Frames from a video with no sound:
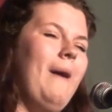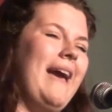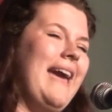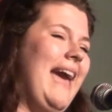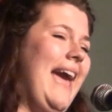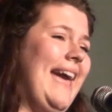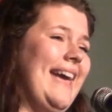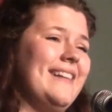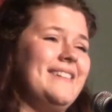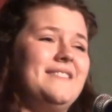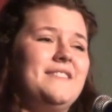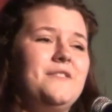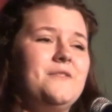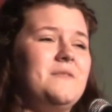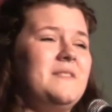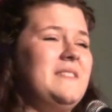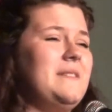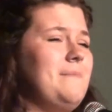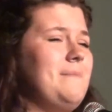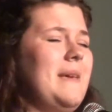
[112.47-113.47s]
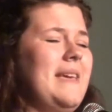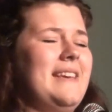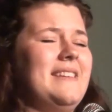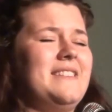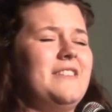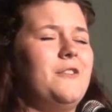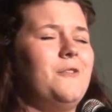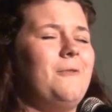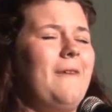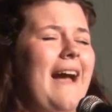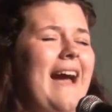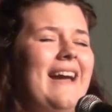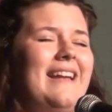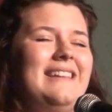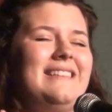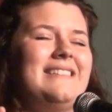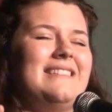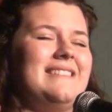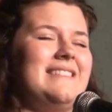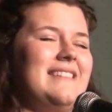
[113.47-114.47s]
My hands used to be as
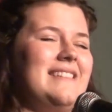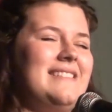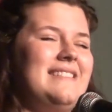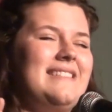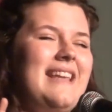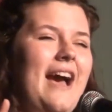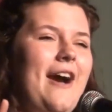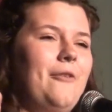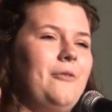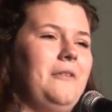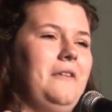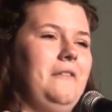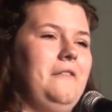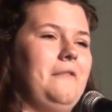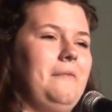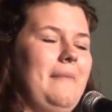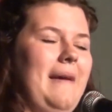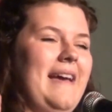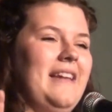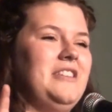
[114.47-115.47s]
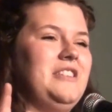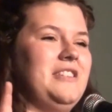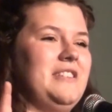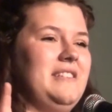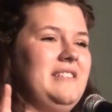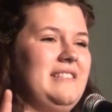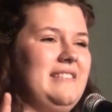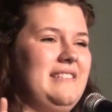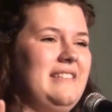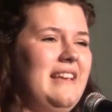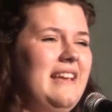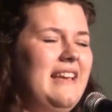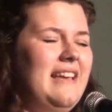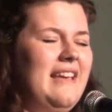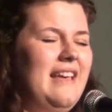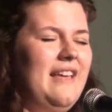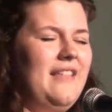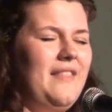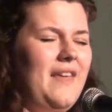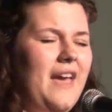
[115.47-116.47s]
cracked as the sound of matches.
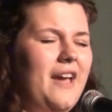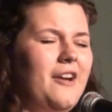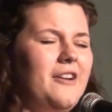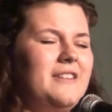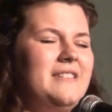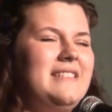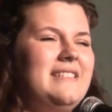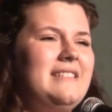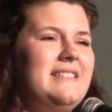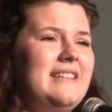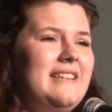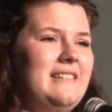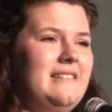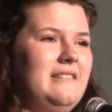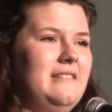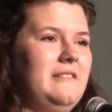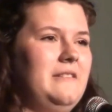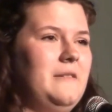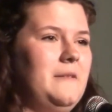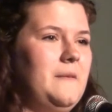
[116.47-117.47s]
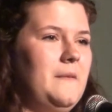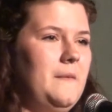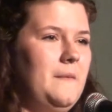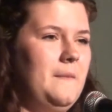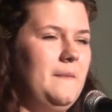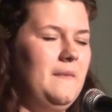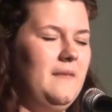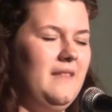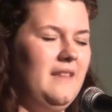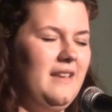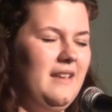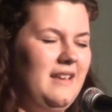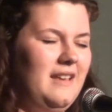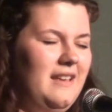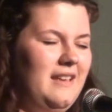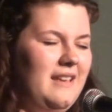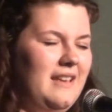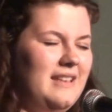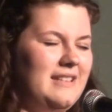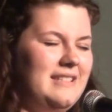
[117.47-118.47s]
They are still
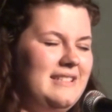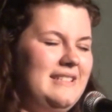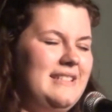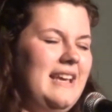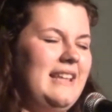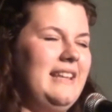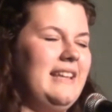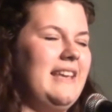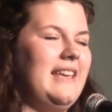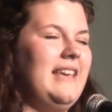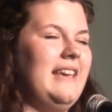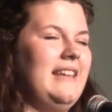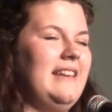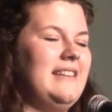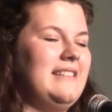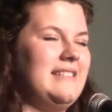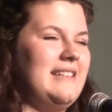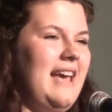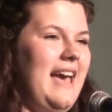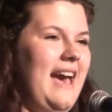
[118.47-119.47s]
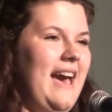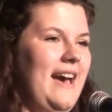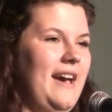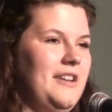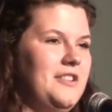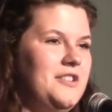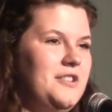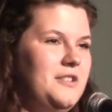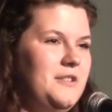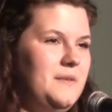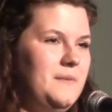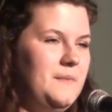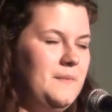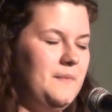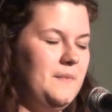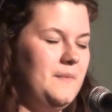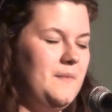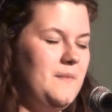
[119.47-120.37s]
as delicate as ash.